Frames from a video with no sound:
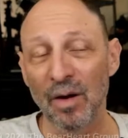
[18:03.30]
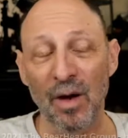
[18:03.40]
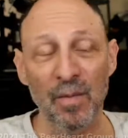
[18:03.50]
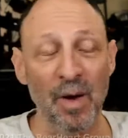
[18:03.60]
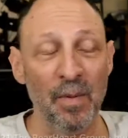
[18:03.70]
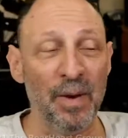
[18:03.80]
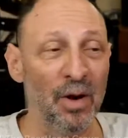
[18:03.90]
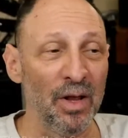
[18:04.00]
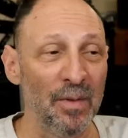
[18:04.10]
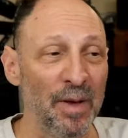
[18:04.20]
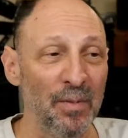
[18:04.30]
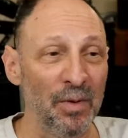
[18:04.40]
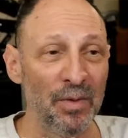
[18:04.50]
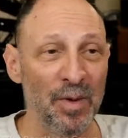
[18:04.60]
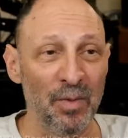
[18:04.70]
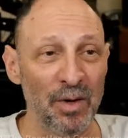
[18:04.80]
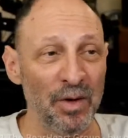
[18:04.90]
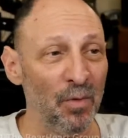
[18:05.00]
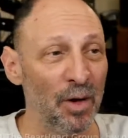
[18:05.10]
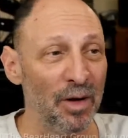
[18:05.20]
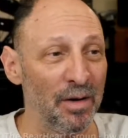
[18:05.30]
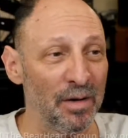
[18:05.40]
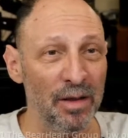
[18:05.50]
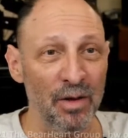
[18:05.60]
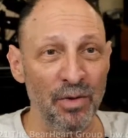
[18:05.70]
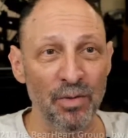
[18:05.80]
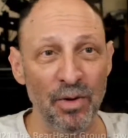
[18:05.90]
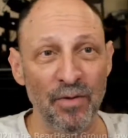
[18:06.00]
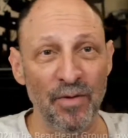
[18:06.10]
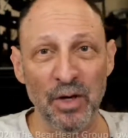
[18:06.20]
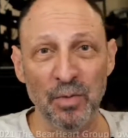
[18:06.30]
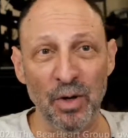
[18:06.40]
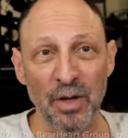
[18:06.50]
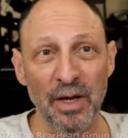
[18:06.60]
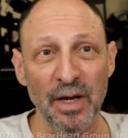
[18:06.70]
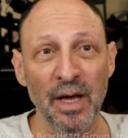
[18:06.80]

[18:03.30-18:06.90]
apparently people didn't want to click through the Facebook link.